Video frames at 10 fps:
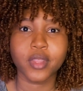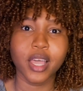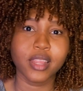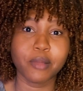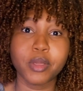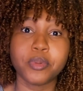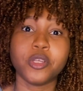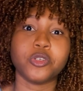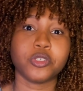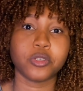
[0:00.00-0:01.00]
and that people
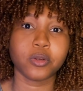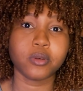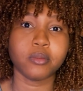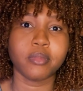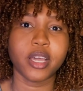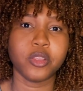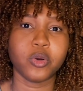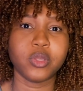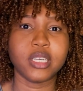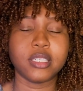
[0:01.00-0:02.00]
in your circle might
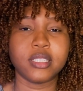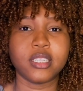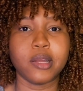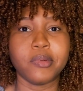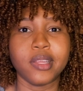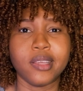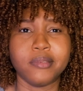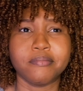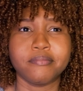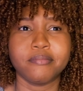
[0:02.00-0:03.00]
not necessarily